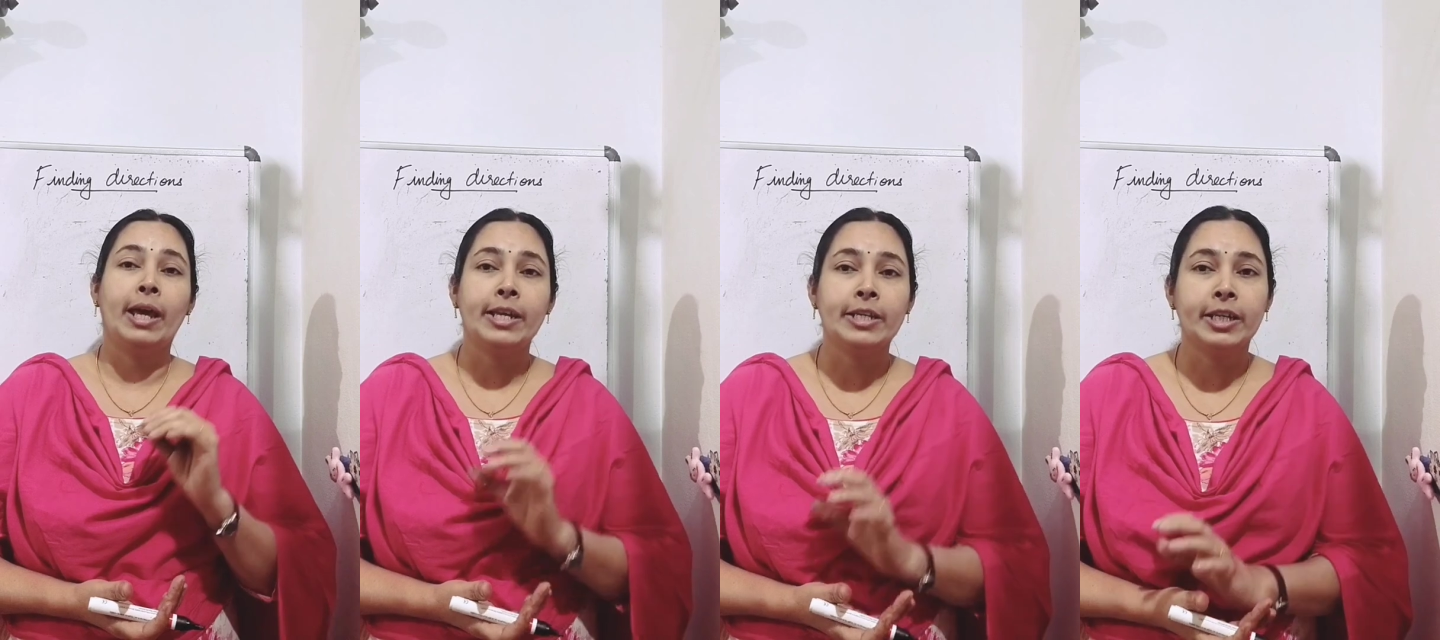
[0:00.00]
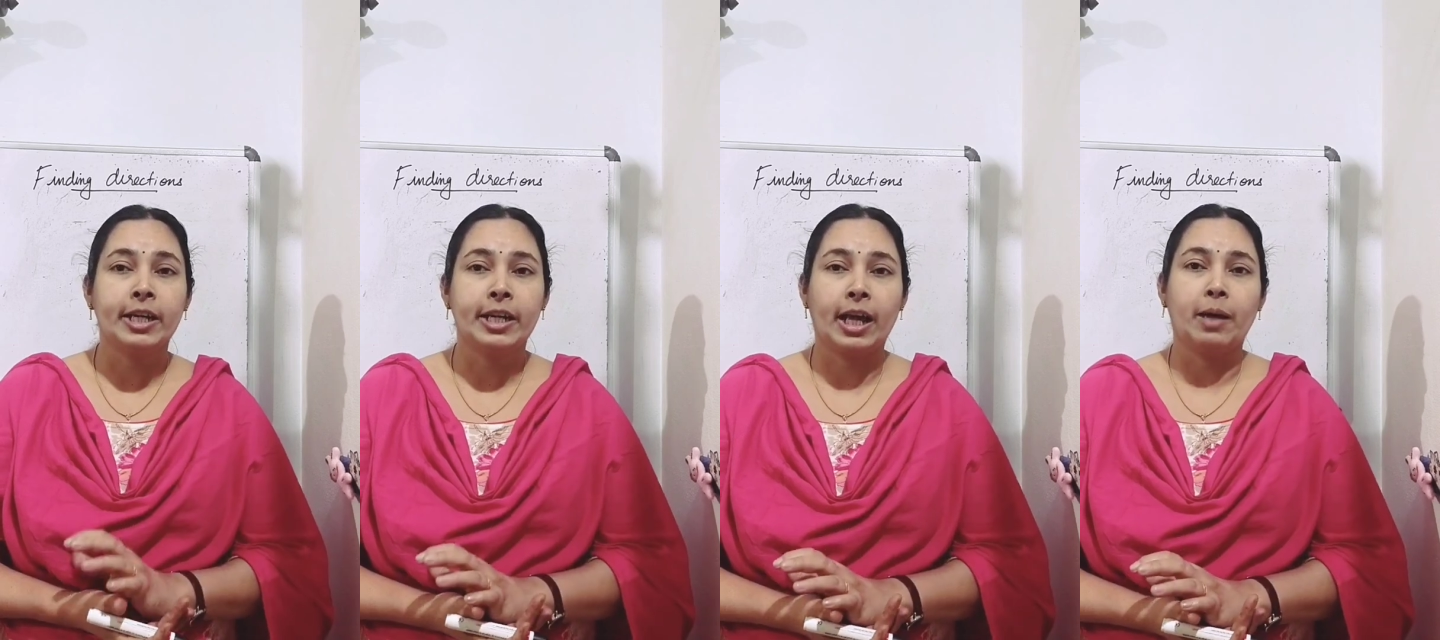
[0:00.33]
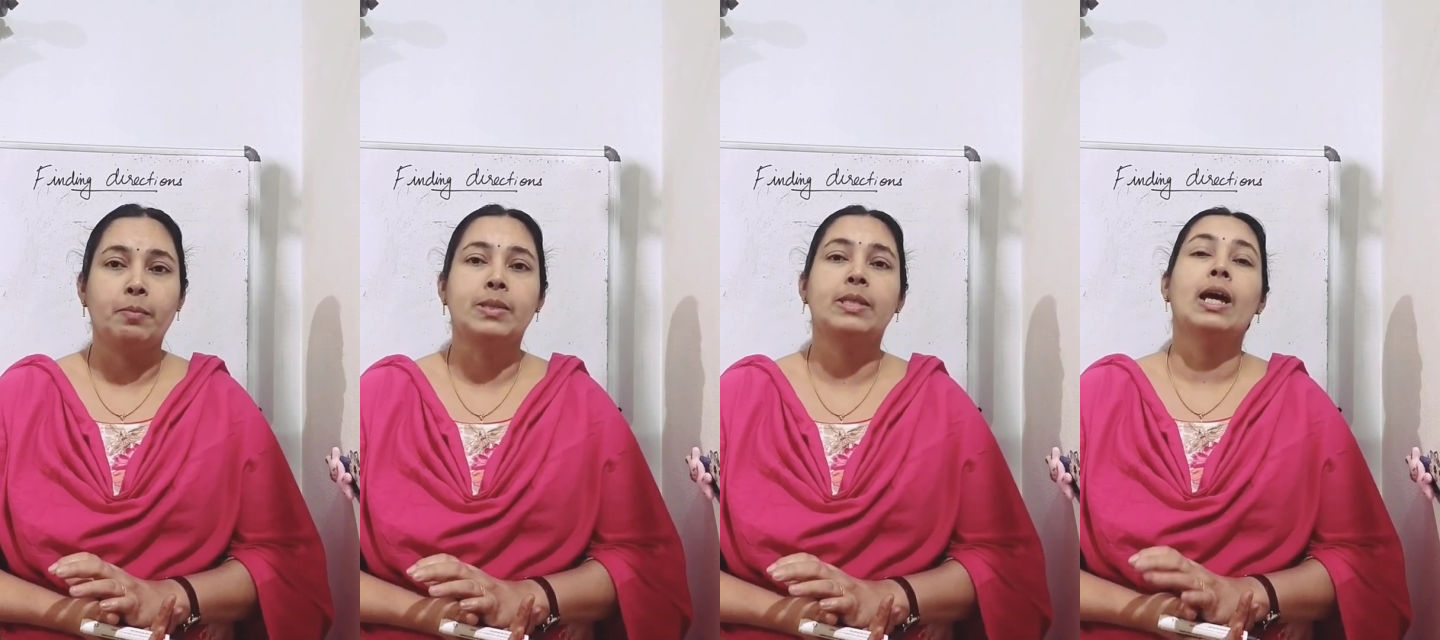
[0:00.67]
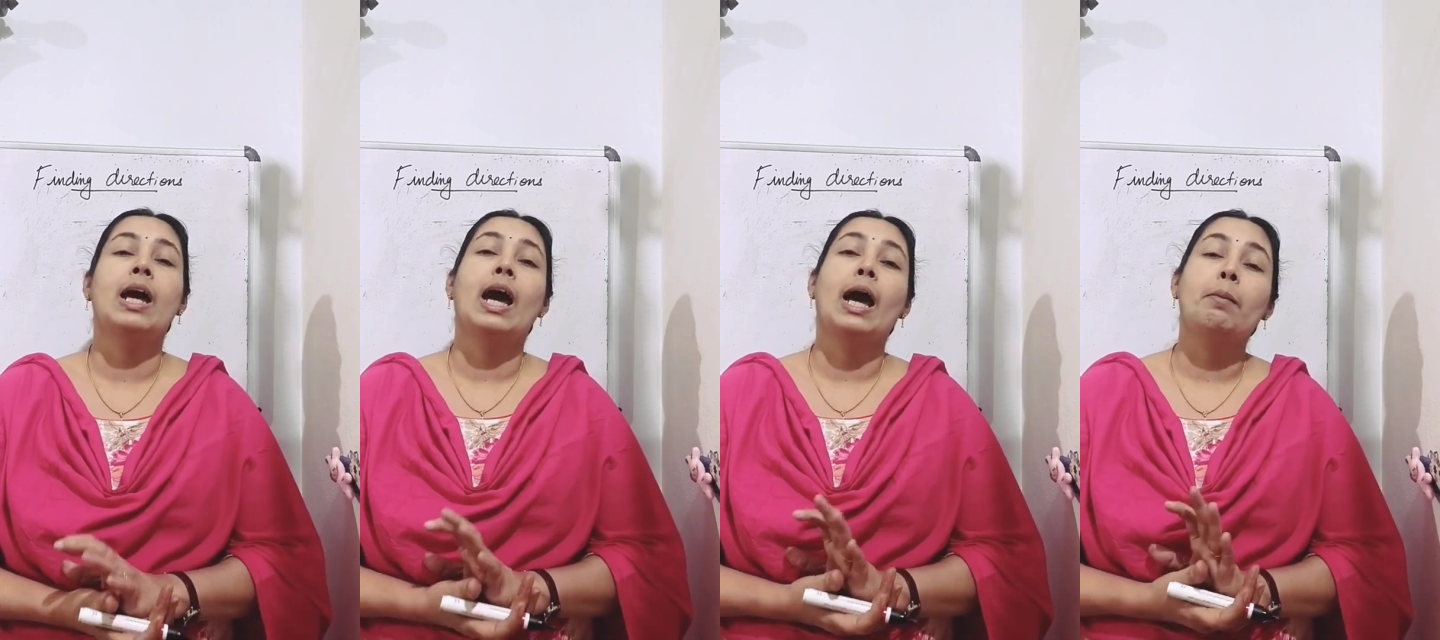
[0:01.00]
ancient times
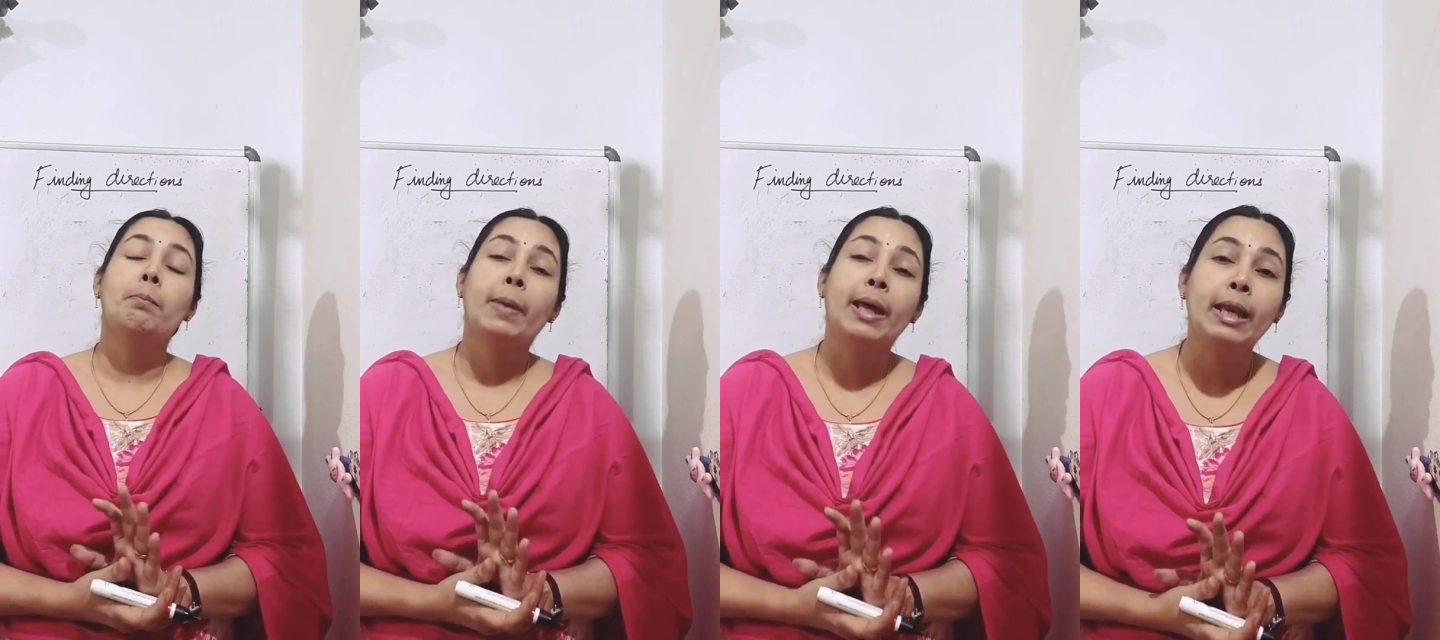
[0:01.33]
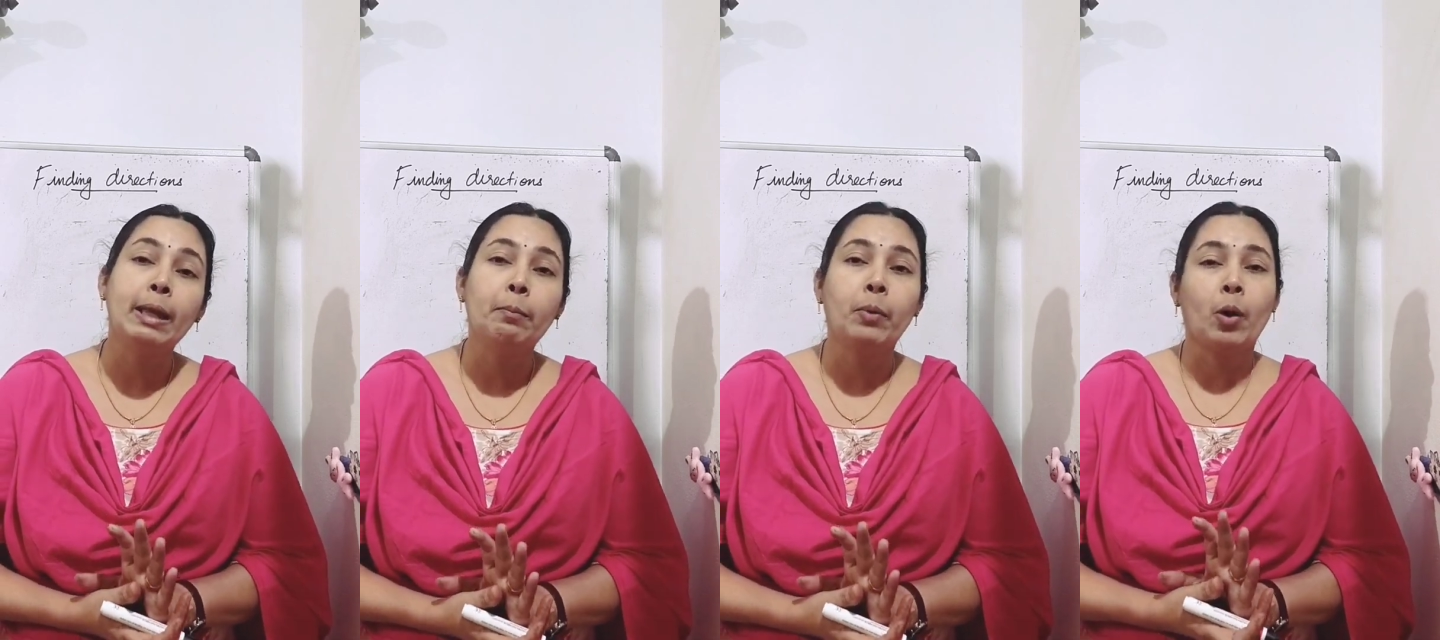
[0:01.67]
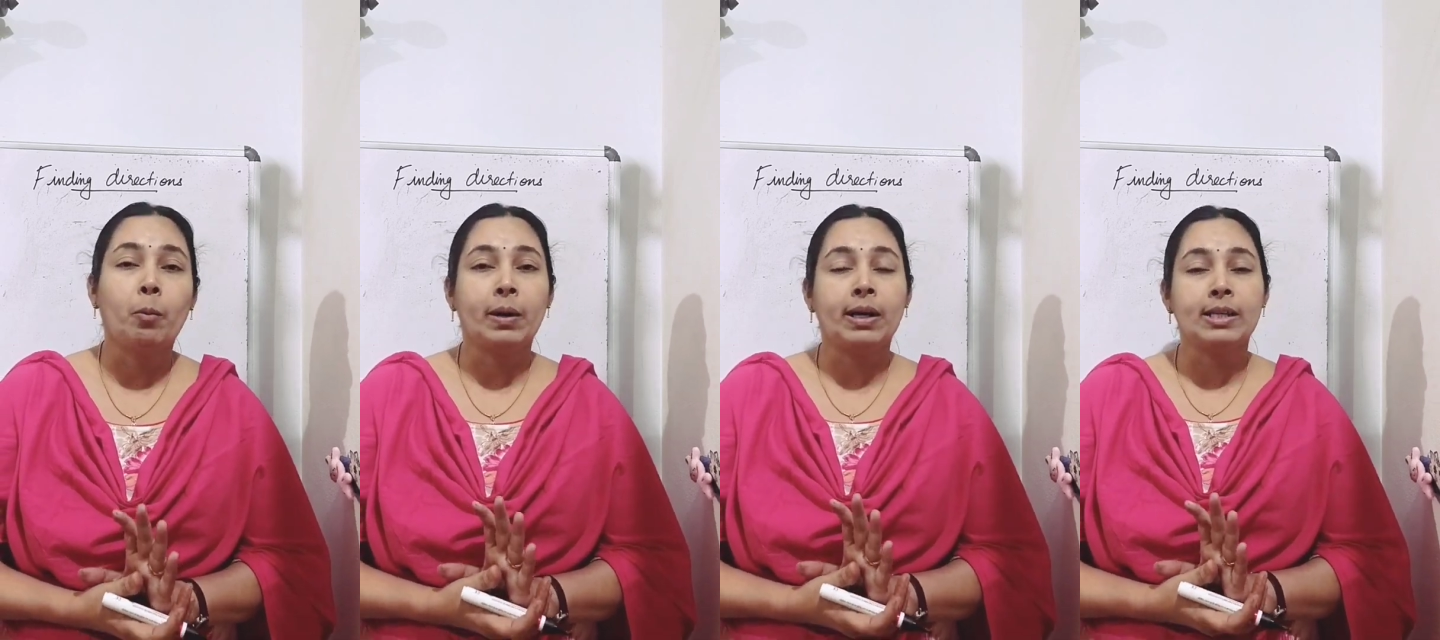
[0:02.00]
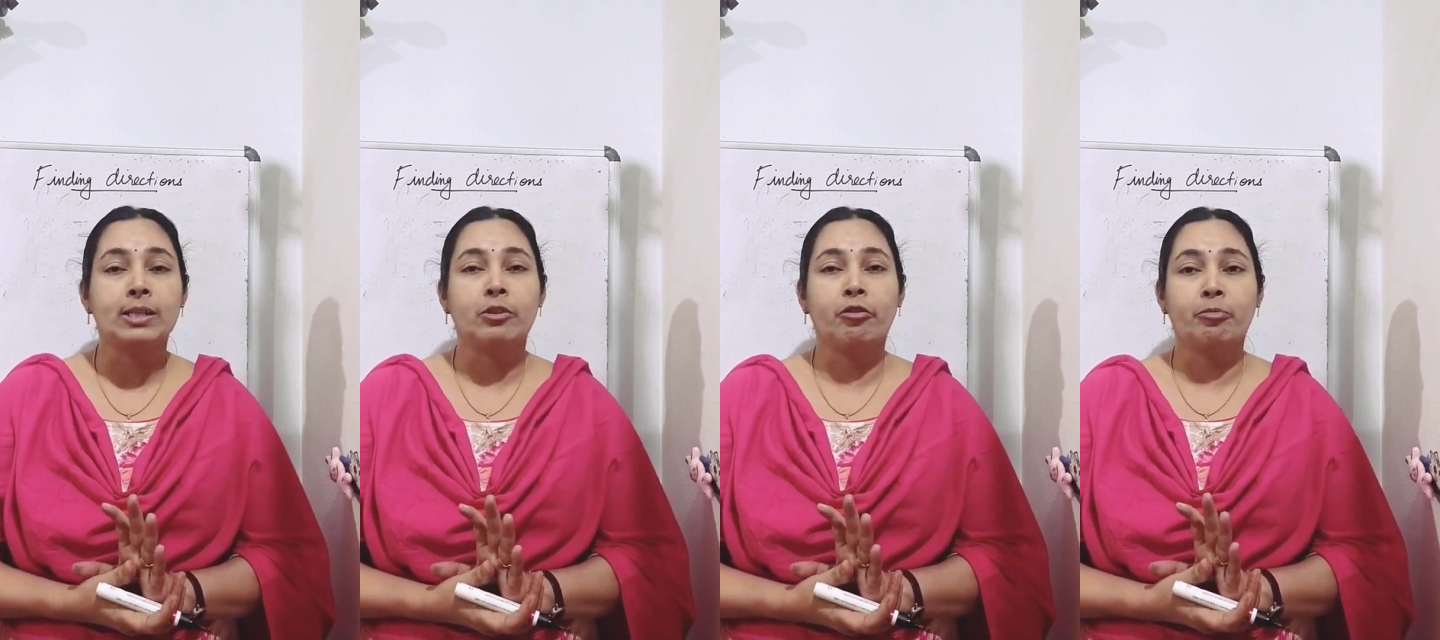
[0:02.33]
and many
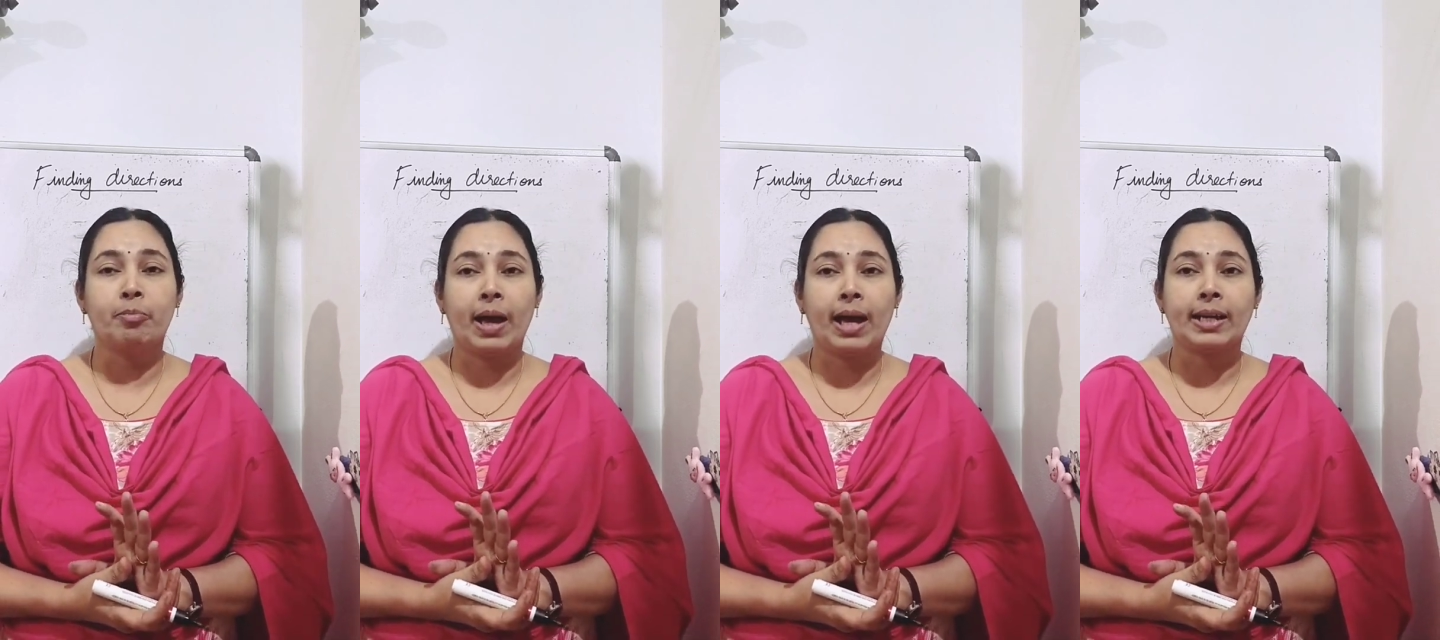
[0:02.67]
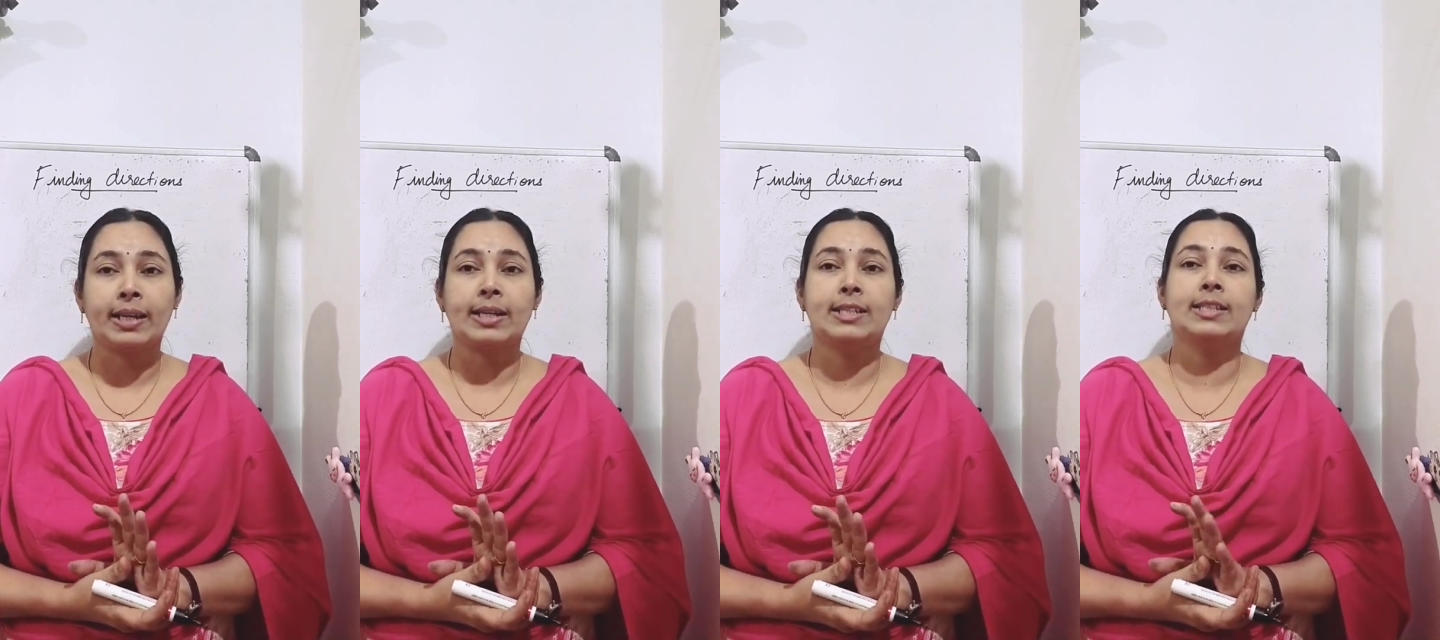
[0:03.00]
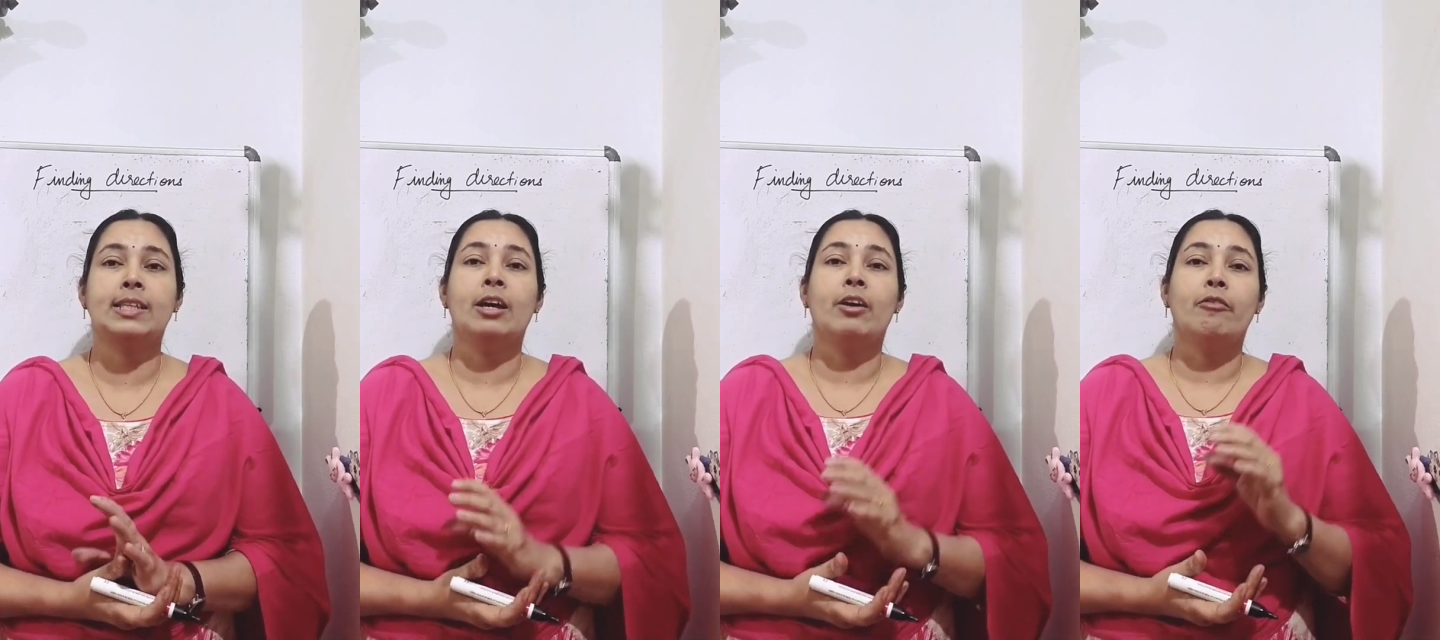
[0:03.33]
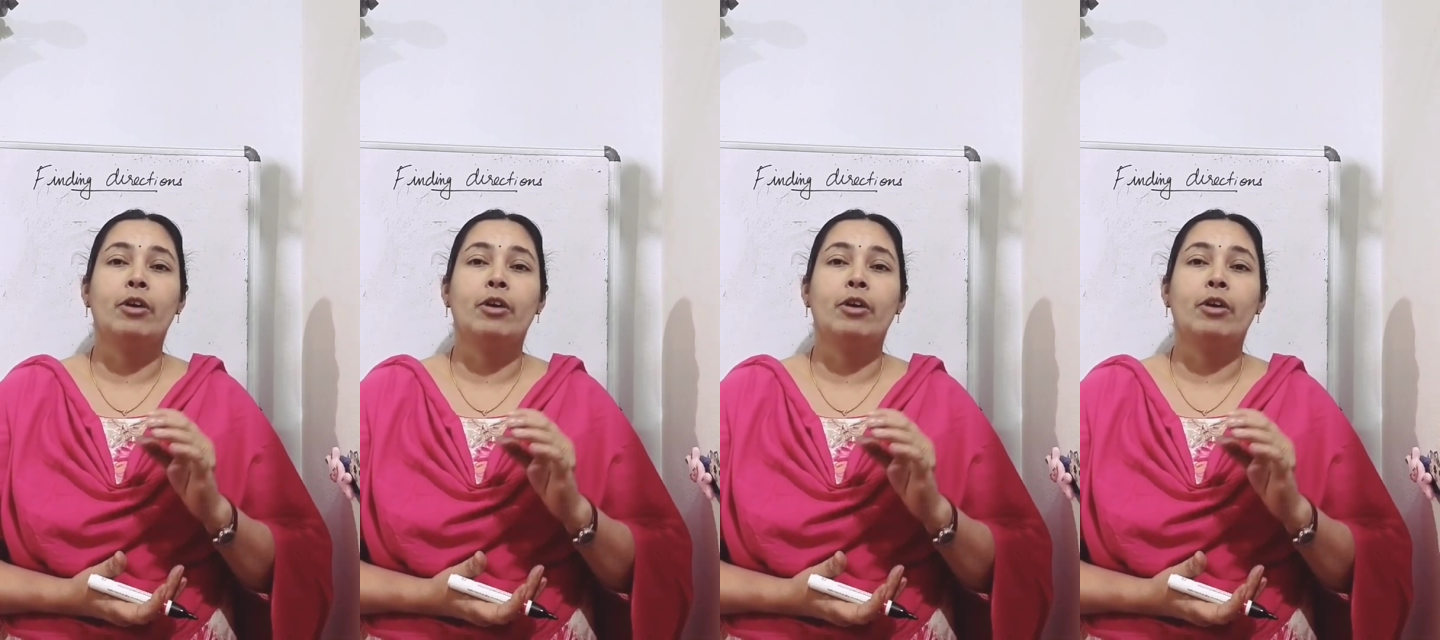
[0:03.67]
properties of magnets